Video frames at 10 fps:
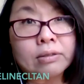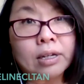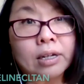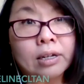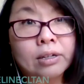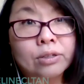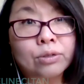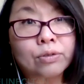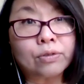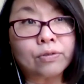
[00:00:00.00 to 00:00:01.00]

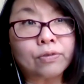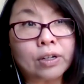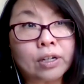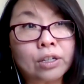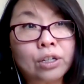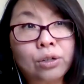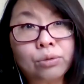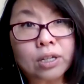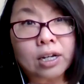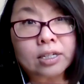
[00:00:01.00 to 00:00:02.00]
sort of
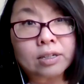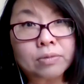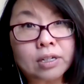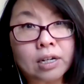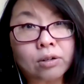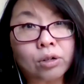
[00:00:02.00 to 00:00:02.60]
news items now,